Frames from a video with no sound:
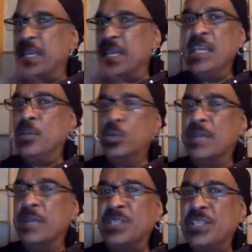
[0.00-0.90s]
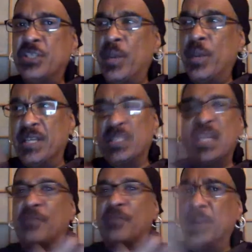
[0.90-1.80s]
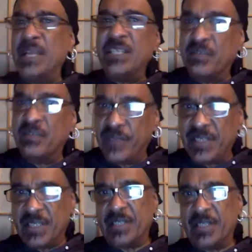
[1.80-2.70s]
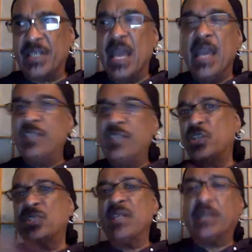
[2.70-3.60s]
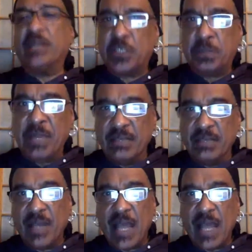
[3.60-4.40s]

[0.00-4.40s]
equals MC squared doesn't have a place in physics. It's just not the speed of light.